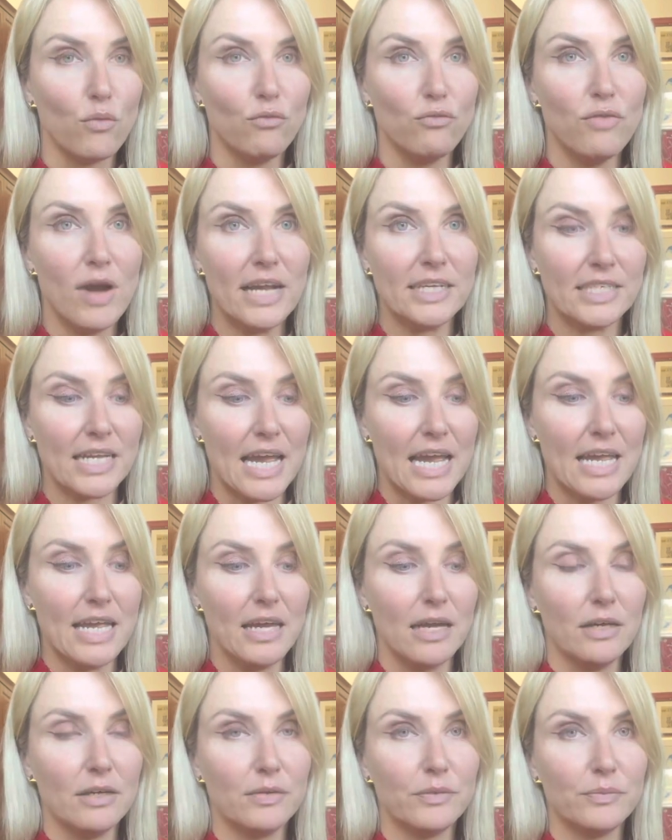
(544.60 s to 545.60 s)
Ready
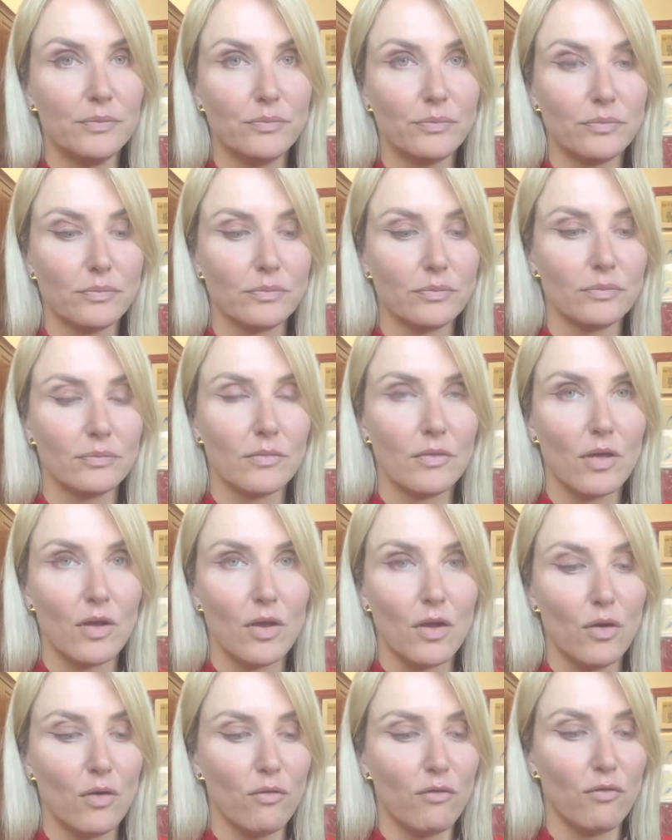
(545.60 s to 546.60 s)

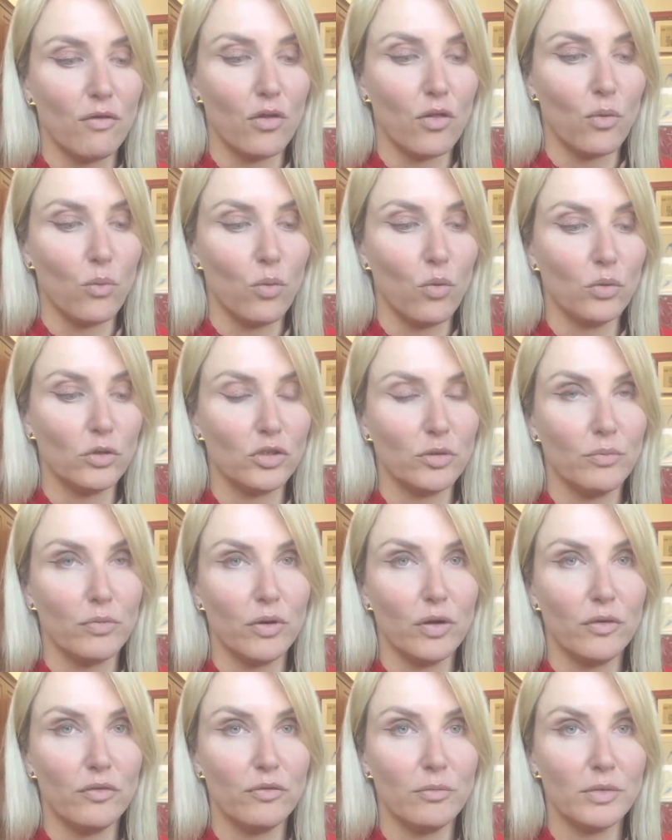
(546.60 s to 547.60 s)
for the
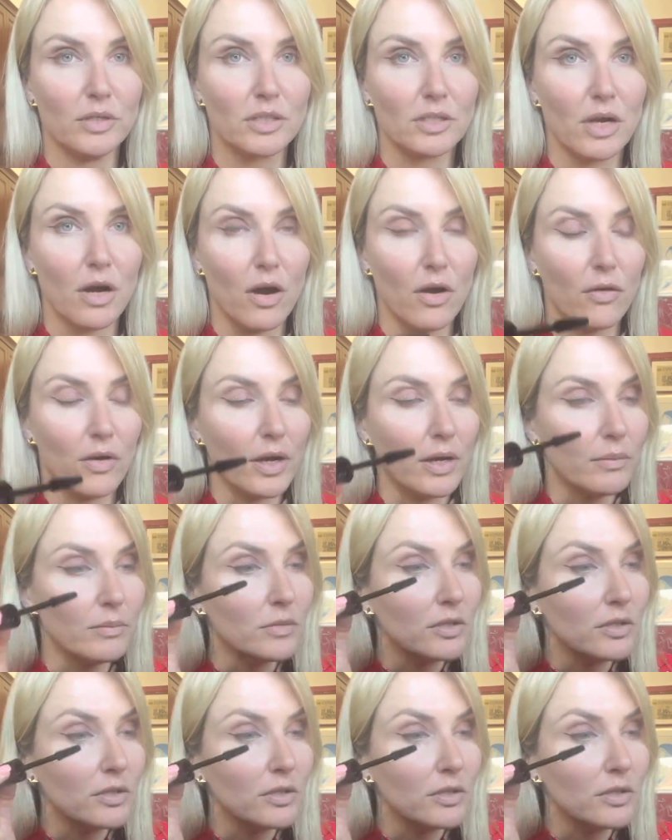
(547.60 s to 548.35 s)
waterproof mascara.